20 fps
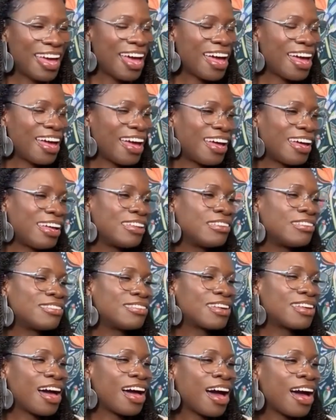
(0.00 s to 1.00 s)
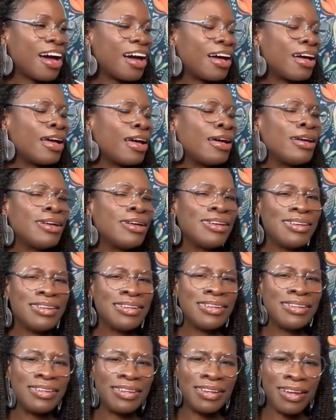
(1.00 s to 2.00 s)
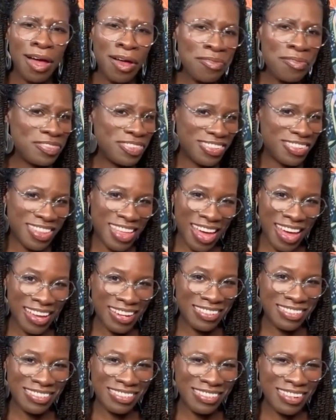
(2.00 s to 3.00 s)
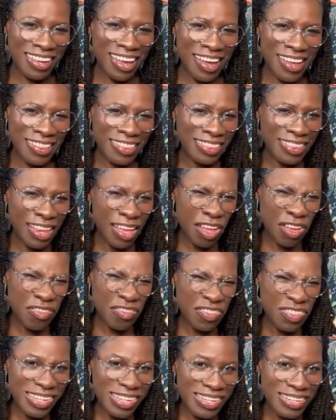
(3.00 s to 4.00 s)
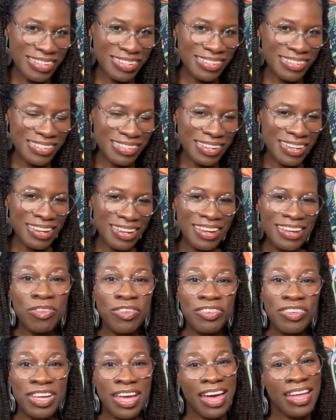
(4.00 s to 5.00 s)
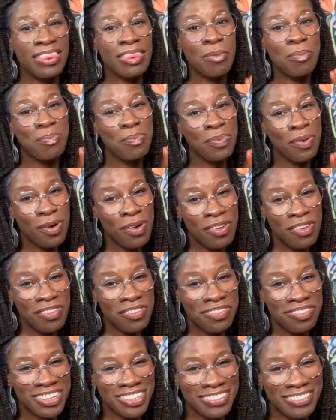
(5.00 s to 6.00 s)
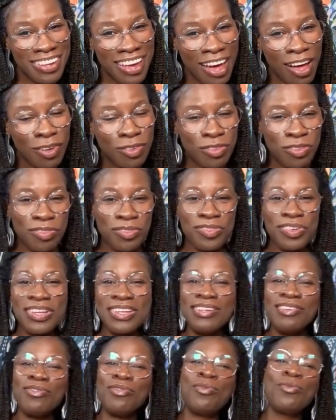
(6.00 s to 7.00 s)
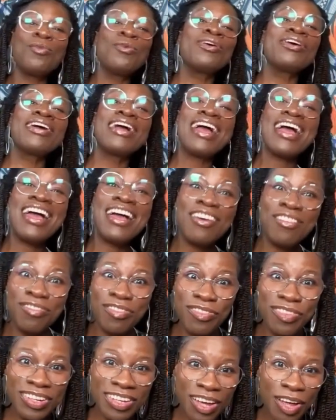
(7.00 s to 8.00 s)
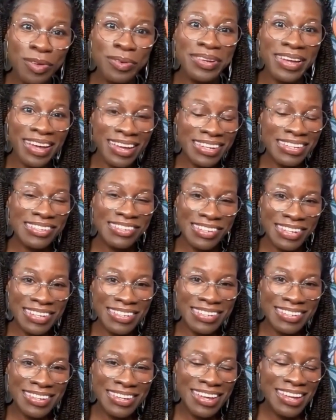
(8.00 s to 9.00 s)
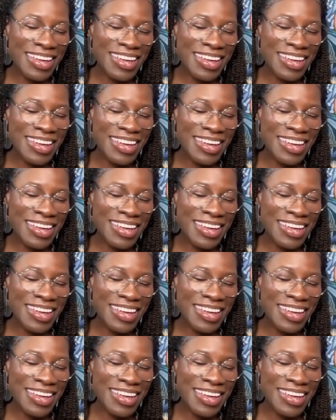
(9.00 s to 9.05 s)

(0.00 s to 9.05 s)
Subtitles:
And I loved that. I loved it. She had the perfect outfit for every occasion.